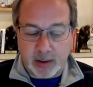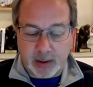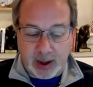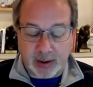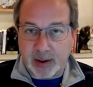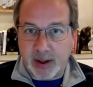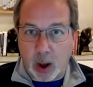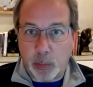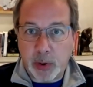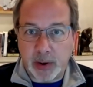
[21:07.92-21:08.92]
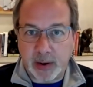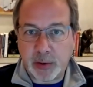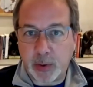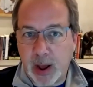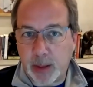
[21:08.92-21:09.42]
analytic output
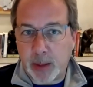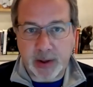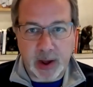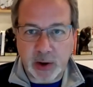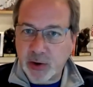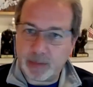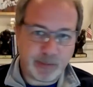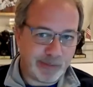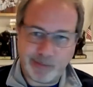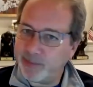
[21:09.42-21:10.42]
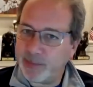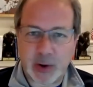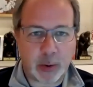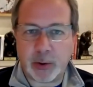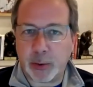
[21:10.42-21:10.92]
into an application,
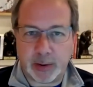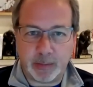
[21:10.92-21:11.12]
don't do it.